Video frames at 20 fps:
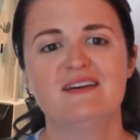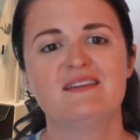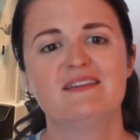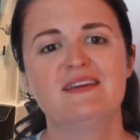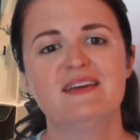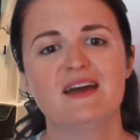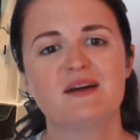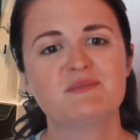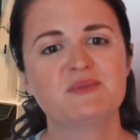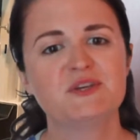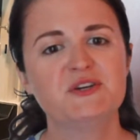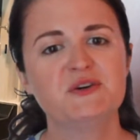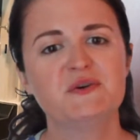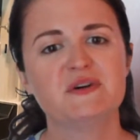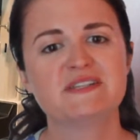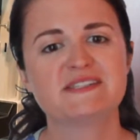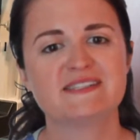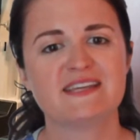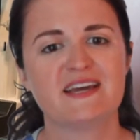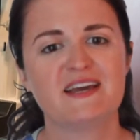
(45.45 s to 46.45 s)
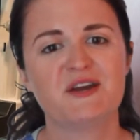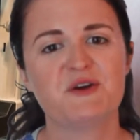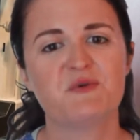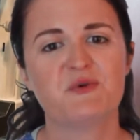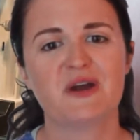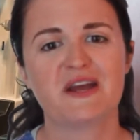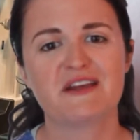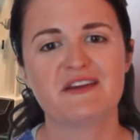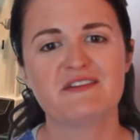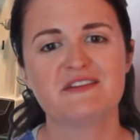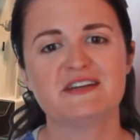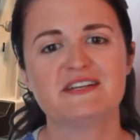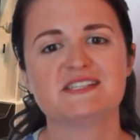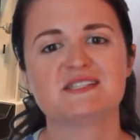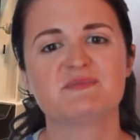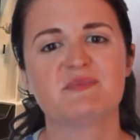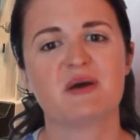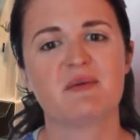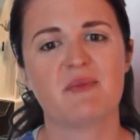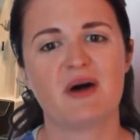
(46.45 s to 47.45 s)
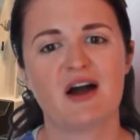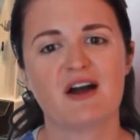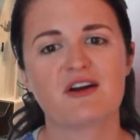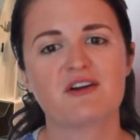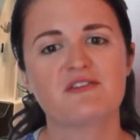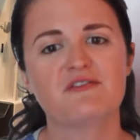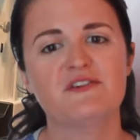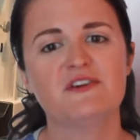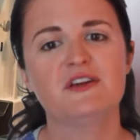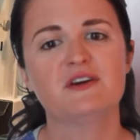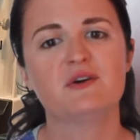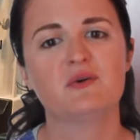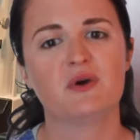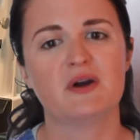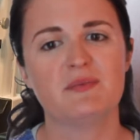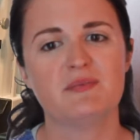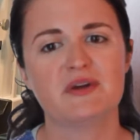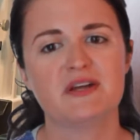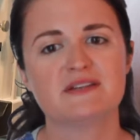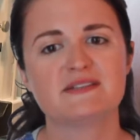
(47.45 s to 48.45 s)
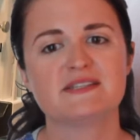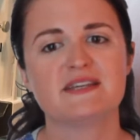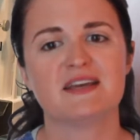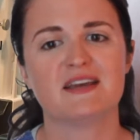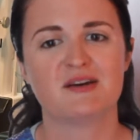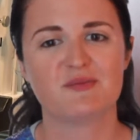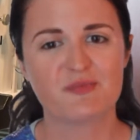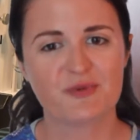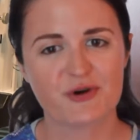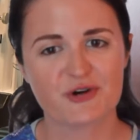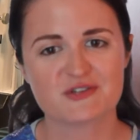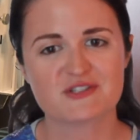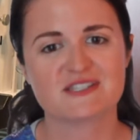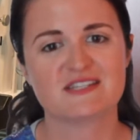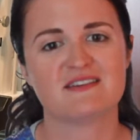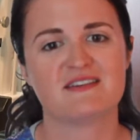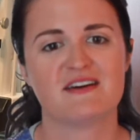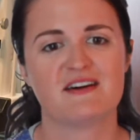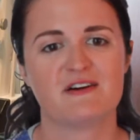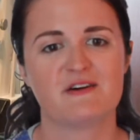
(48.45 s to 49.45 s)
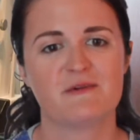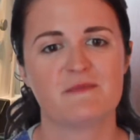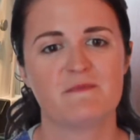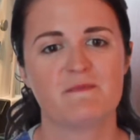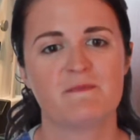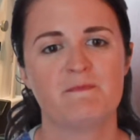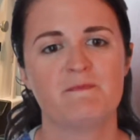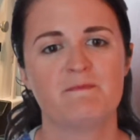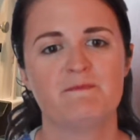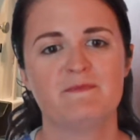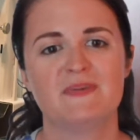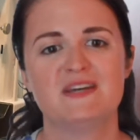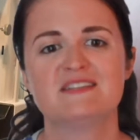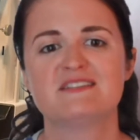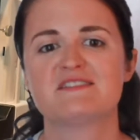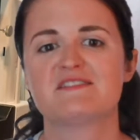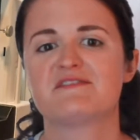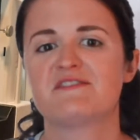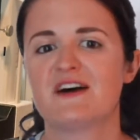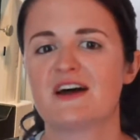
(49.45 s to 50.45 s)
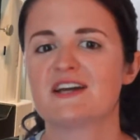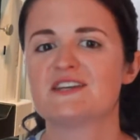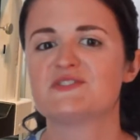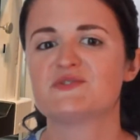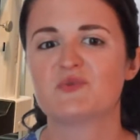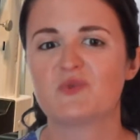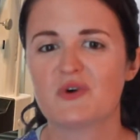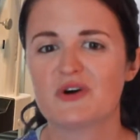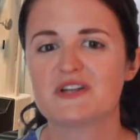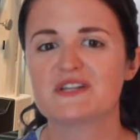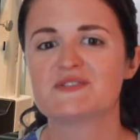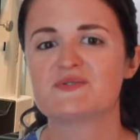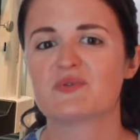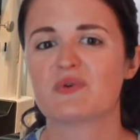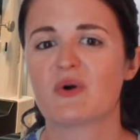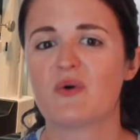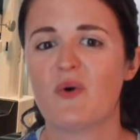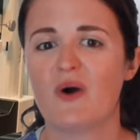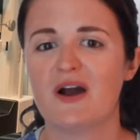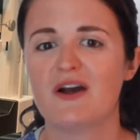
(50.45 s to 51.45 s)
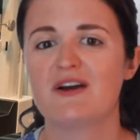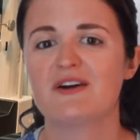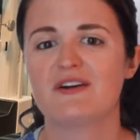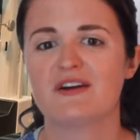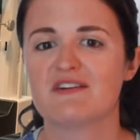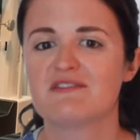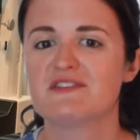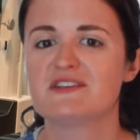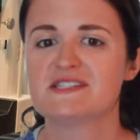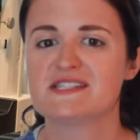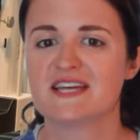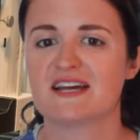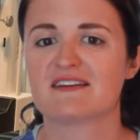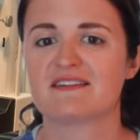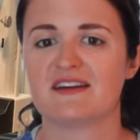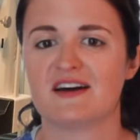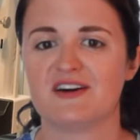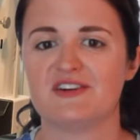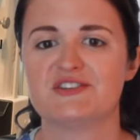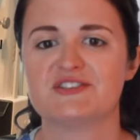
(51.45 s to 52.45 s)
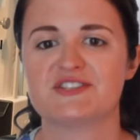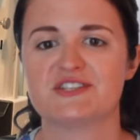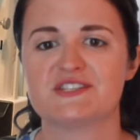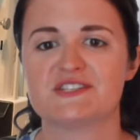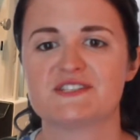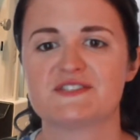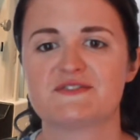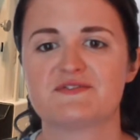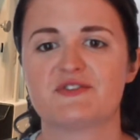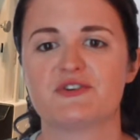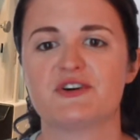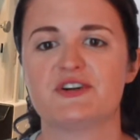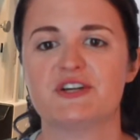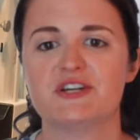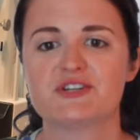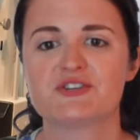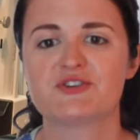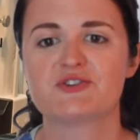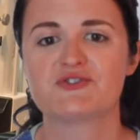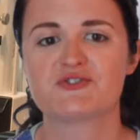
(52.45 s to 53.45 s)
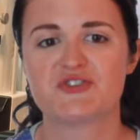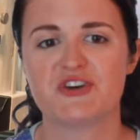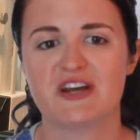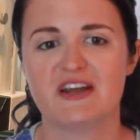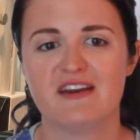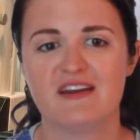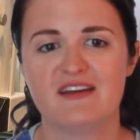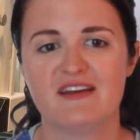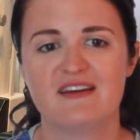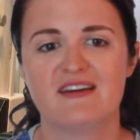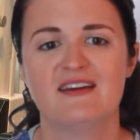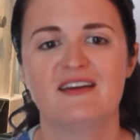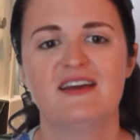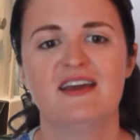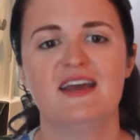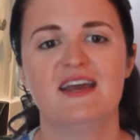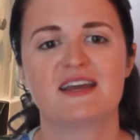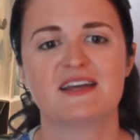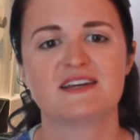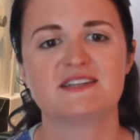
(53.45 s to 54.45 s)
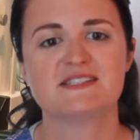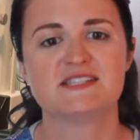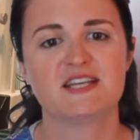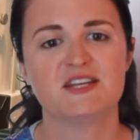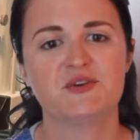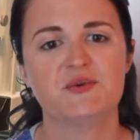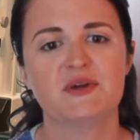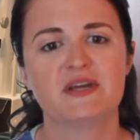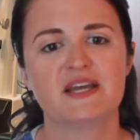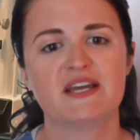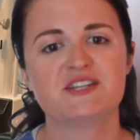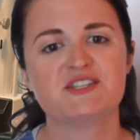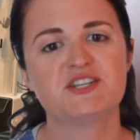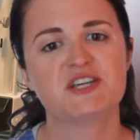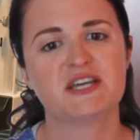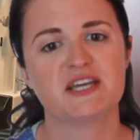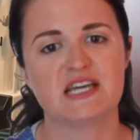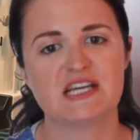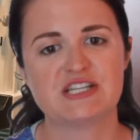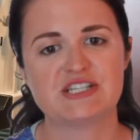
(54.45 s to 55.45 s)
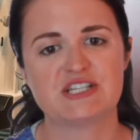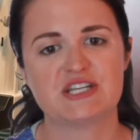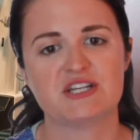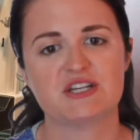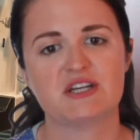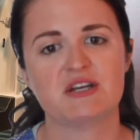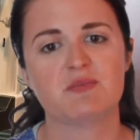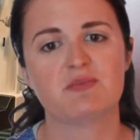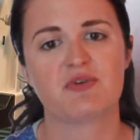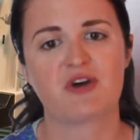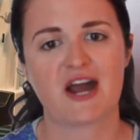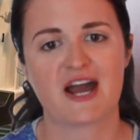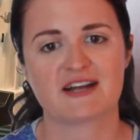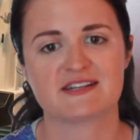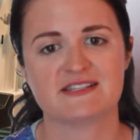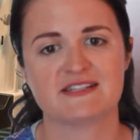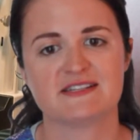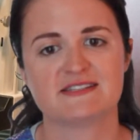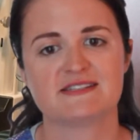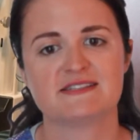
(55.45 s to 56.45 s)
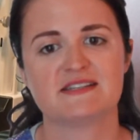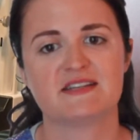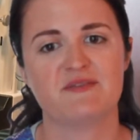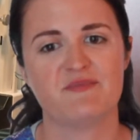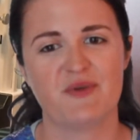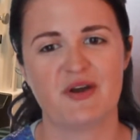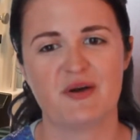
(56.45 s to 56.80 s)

The M Q S A regulates mammography equipment and personnel. It defines what is required of the technologists for initial training and continuing education and practice in